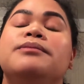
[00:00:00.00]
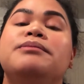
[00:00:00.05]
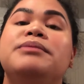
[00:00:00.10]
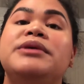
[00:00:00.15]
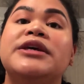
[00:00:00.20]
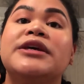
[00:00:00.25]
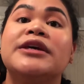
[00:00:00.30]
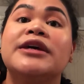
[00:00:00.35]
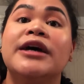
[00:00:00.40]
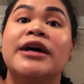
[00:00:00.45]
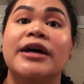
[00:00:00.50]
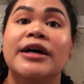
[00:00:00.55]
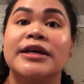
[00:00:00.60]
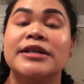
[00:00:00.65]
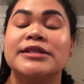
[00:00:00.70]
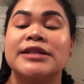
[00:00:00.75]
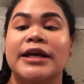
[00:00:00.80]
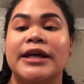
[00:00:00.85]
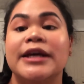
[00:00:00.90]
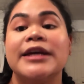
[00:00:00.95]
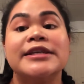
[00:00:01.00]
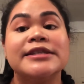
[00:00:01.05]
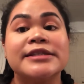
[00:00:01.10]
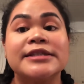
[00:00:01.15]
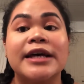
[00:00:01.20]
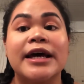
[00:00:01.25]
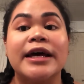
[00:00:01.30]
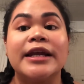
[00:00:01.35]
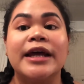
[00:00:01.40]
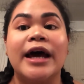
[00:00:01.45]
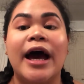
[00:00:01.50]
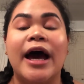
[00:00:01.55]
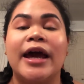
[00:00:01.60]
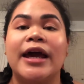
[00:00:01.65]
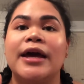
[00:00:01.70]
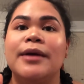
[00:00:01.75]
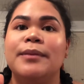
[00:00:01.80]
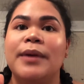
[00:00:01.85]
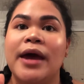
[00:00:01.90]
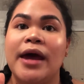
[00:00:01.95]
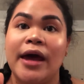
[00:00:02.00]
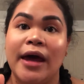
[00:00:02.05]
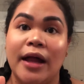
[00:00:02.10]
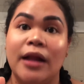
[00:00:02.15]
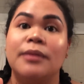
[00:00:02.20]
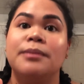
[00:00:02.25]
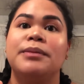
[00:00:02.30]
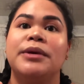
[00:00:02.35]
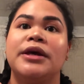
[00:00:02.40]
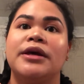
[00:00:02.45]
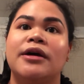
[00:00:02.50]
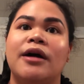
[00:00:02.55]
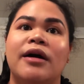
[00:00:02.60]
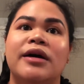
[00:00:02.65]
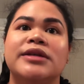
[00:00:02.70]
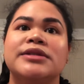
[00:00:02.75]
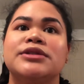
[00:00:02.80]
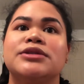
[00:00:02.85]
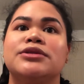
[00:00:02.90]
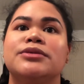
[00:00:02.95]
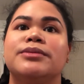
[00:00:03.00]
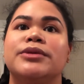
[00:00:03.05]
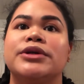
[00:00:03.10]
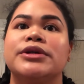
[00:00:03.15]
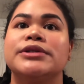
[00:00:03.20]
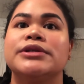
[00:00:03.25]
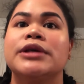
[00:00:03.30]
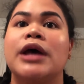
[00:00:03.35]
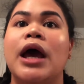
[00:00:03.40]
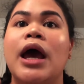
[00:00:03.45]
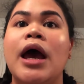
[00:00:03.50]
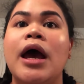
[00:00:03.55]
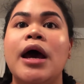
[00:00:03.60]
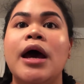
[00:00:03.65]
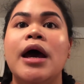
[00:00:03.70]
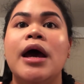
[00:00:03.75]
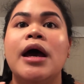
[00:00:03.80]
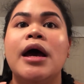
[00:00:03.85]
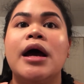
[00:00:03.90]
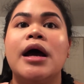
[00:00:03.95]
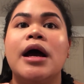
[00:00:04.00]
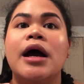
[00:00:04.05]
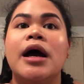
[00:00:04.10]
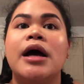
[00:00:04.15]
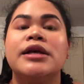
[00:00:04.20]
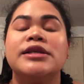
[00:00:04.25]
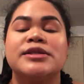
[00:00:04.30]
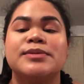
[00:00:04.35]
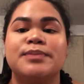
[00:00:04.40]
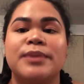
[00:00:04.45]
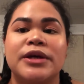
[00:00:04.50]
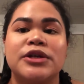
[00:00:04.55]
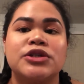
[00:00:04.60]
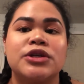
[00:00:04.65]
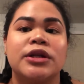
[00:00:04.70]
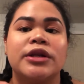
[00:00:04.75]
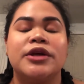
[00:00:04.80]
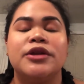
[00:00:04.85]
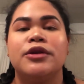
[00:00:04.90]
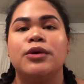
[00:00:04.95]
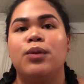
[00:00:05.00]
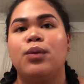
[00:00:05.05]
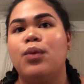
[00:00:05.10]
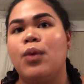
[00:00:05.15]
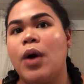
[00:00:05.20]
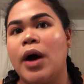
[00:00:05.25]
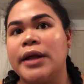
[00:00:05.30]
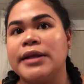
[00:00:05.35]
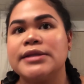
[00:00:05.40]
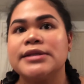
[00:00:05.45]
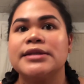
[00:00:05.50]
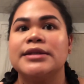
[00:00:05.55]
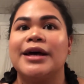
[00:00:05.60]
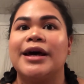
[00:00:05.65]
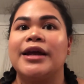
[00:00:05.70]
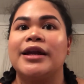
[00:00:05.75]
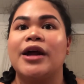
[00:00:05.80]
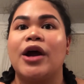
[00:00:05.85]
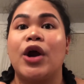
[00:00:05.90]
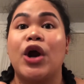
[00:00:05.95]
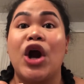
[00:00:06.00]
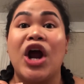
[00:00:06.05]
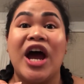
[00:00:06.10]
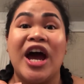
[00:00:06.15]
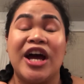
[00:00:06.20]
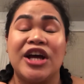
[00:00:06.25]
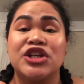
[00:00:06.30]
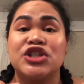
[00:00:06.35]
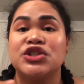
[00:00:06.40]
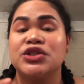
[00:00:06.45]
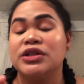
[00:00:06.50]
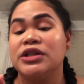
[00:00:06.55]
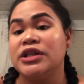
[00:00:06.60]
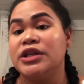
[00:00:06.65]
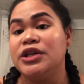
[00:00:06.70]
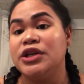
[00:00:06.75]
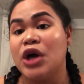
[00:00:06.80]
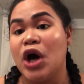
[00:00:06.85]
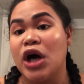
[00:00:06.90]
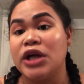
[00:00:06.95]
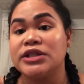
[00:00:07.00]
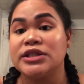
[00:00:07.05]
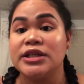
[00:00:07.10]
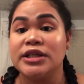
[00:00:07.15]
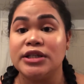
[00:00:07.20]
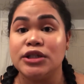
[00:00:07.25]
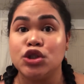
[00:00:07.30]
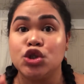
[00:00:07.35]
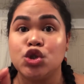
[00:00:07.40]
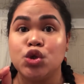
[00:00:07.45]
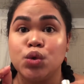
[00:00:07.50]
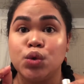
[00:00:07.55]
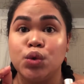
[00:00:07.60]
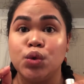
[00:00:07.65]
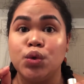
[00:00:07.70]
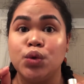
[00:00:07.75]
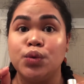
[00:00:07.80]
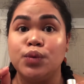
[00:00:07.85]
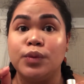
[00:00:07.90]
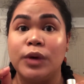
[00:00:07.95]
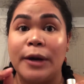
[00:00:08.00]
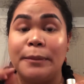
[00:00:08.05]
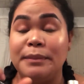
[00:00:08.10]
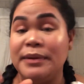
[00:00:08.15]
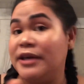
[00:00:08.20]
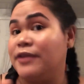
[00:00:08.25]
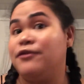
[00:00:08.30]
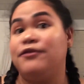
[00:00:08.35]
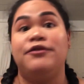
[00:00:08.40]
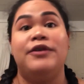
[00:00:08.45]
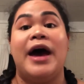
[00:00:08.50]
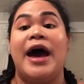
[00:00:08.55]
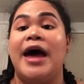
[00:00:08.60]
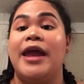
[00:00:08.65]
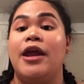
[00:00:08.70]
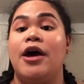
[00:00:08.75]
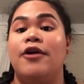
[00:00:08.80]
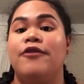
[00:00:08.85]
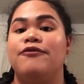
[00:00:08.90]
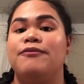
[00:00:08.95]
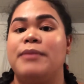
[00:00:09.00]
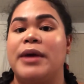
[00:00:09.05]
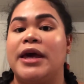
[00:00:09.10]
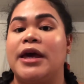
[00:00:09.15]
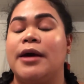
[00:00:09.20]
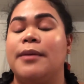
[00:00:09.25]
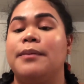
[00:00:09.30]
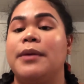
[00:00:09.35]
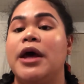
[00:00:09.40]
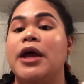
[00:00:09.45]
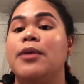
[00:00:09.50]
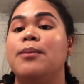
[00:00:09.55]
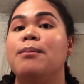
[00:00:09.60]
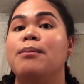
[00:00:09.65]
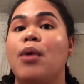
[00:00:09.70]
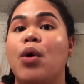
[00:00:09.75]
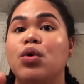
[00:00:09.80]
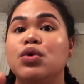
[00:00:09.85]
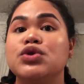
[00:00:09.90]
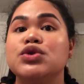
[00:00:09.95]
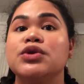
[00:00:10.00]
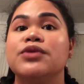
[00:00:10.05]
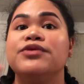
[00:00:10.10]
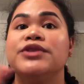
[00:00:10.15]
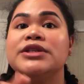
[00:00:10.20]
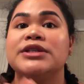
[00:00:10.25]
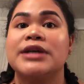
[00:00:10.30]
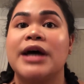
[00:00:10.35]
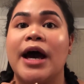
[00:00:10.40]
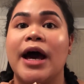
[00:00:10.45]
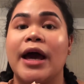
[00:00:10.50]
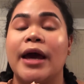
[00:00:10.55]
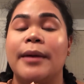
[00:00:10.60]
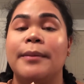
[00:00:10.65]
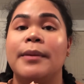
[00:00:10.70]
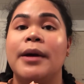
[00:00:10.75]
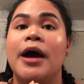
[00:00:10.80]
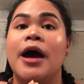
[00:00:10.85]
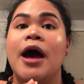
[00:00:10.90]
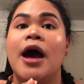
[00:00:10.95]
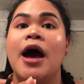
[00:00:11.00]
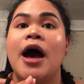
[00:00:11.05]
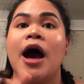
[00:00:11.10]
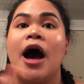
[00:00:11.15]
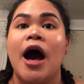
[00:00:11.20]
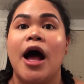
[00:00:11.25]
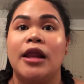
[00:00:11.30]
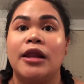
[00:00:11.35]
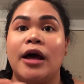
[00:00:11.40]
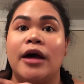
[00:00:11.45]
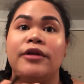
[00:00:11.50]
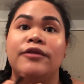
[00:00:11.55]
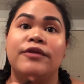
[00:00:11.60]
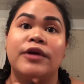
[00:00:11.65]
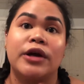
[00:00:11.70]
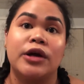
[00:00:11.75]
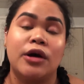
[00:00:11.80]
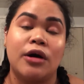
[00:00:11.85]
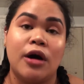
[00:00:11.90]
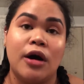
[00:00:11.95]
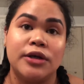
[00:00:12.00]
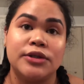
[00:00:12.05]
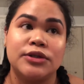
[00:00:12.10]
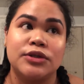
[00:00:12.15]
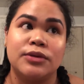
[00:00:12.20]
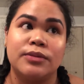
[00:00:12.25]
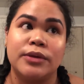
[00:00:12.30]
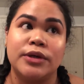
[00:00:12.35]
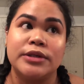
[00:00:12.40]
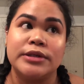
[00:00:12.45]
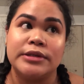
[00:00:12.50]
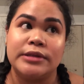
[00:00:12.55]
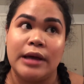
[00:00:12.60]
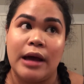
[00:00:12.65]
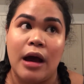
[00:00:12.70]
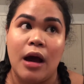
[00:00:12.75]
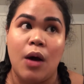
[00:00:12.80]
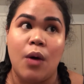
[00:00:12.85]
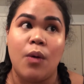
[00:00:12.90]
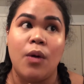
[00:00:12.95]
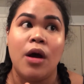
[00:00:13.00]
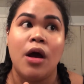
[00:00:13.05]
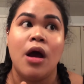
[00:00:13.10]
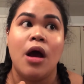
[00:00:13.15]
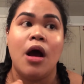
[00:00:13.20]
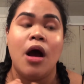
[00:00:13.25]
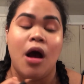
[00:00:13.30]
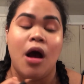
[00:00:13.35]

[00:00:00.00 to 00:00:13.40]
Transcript: Because like I said, I am helping customers, especially the ones that are actually not into a big fan of makeup. And most of the time, a lot of our customers now